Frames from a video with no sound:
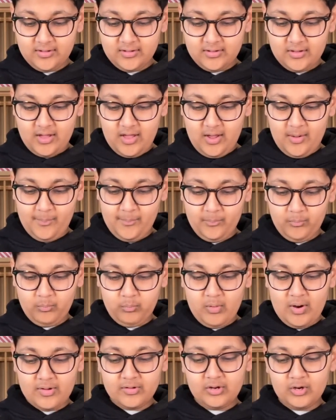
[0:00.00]

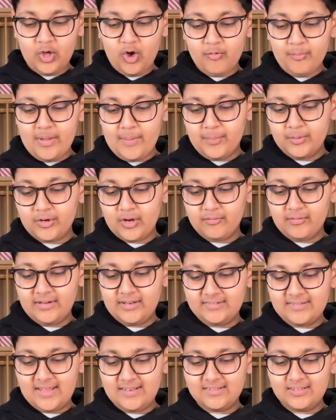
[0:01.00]
A lot of people don't really
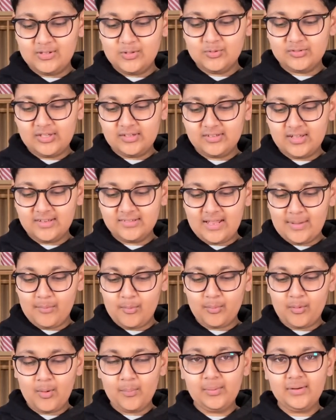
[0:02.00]
tend to use their turntable
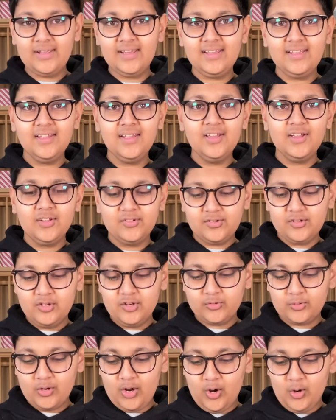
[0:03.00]
properly, so you just
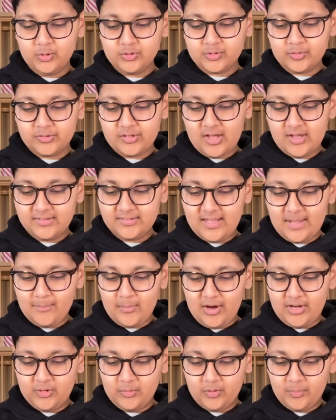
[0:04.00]
want to hold your turntable
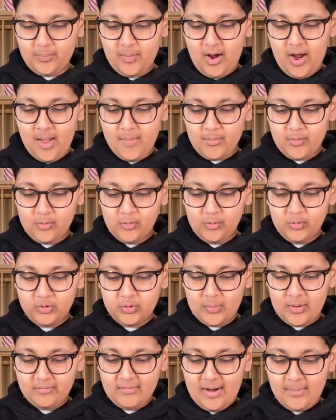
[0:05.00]
and you want to pipe all the
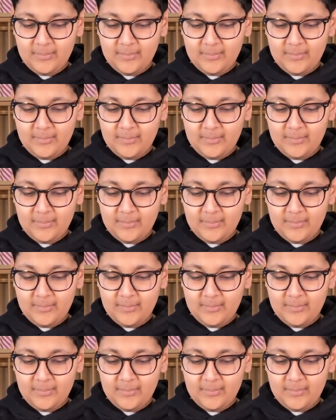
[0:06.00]
way around.